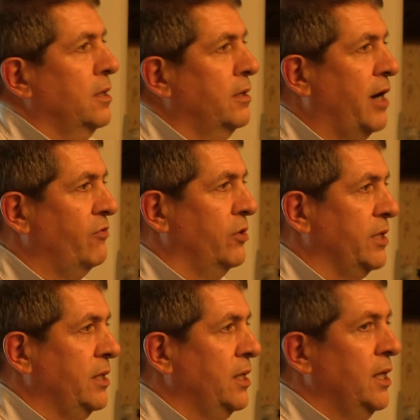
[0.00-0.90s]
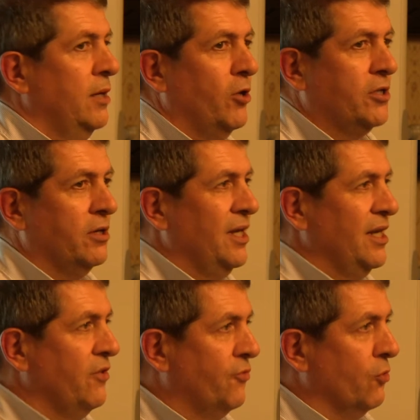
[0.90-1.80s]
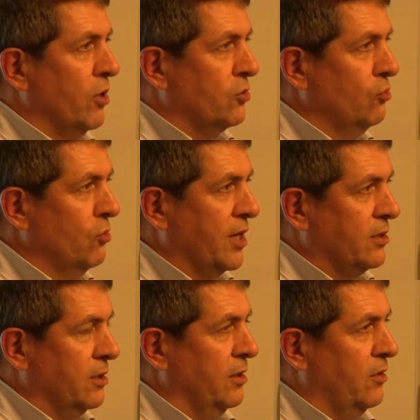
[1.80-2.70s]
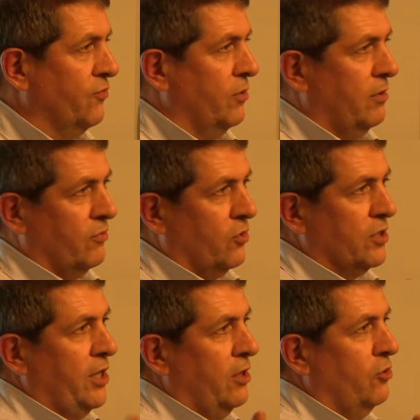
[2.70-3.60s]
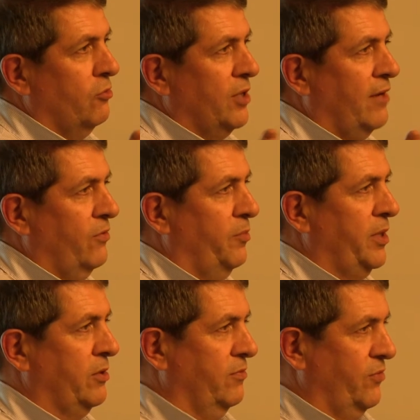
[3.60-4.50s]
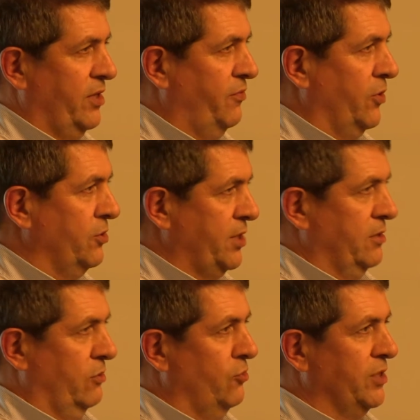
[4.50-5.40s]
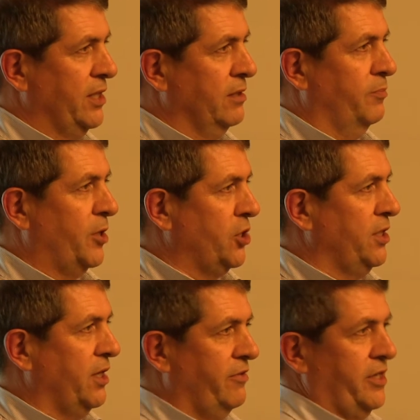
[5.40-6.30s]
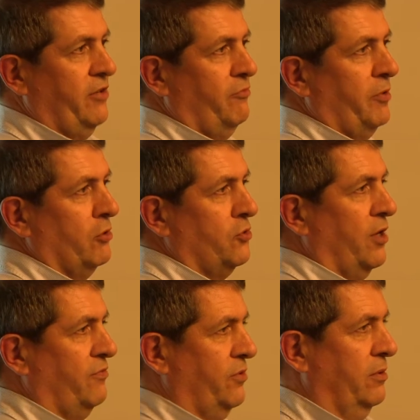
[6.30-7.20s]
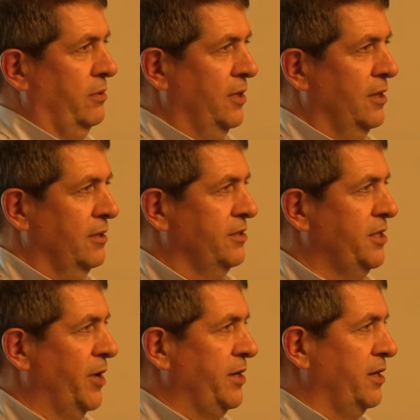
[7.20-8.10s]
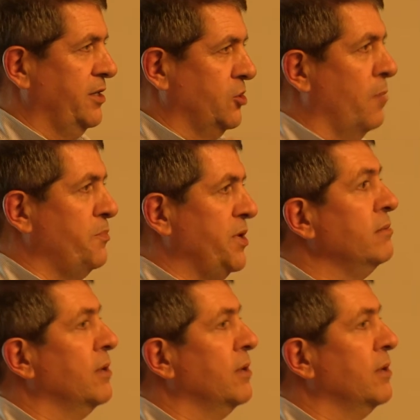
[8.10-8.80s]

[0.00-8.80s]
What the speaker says: Rivalry. But if you were to look at, of course here you would have a bit of difficulties using a partial derivative because you have the demand that is lumpy.